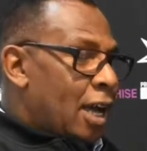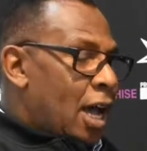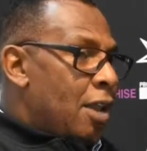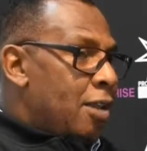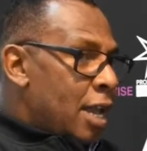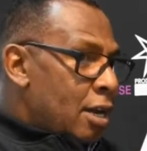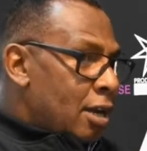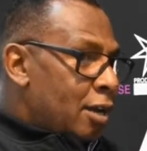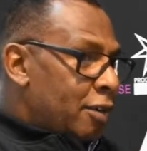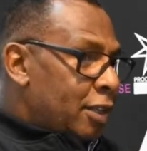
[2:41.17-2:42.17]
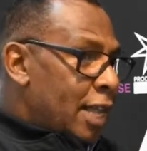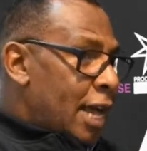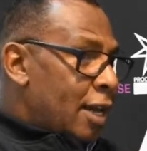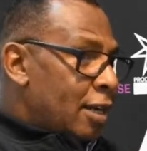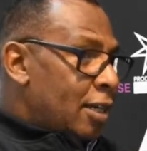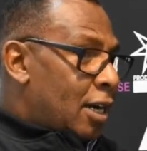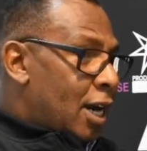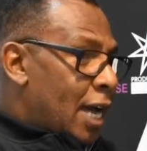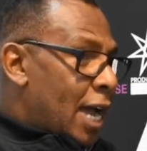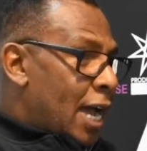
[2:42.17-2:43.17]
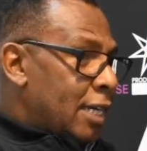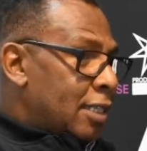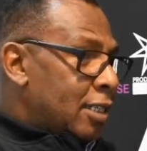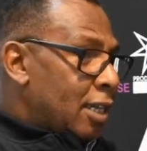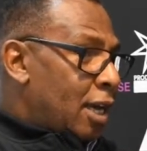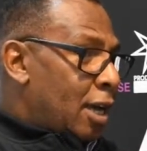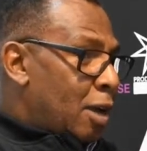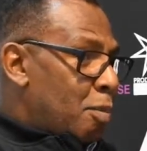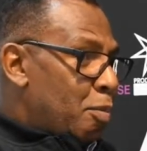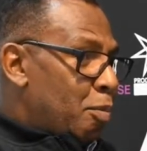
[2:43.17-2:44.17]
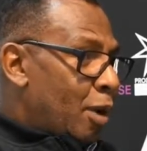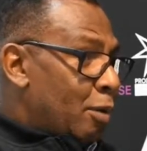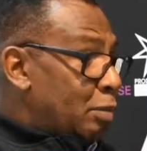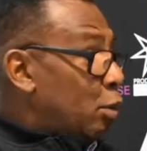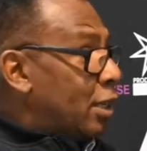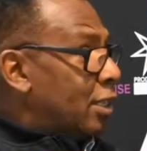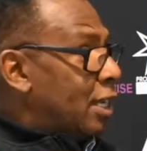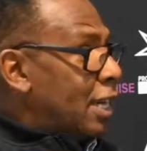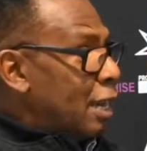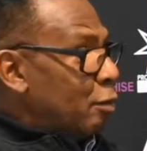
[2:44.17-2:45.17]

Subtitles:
And then after that, I was brought into the naval